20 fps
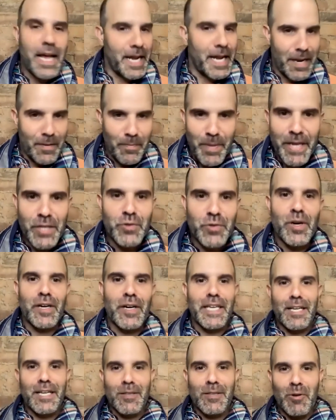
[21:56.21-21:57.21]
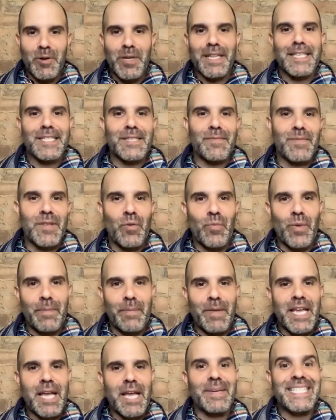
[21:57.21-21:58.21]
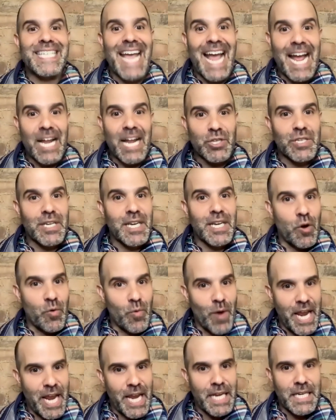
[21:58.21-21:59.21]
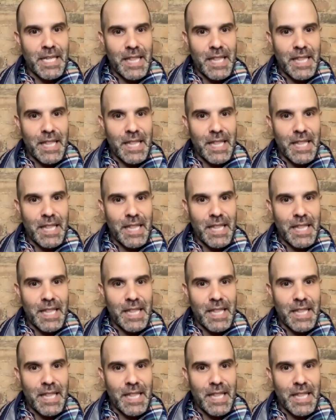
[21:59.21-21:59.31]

again, patriarchy, colonialism, that we become attached and ingrained